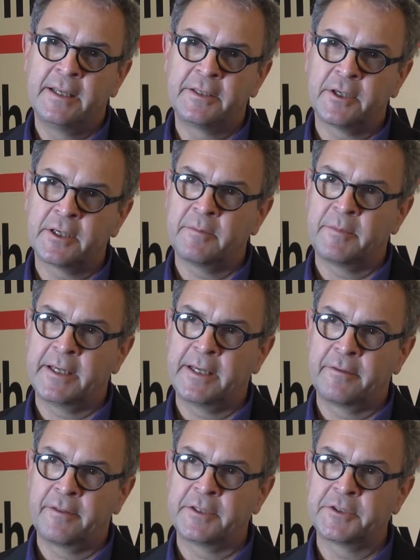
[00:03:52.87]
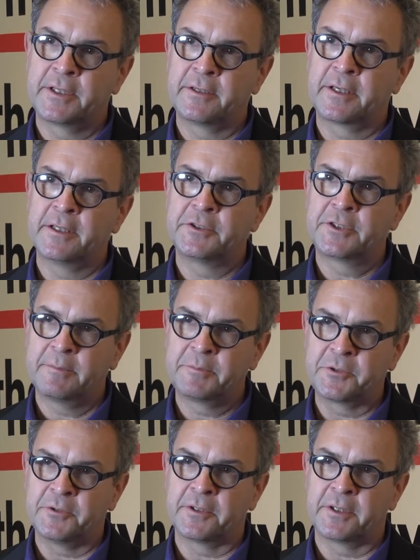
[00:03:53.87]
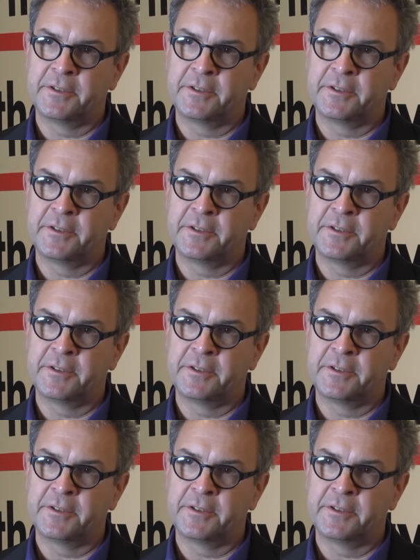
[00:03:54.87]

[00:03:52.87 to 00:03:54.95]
and talk about how things that are conceptual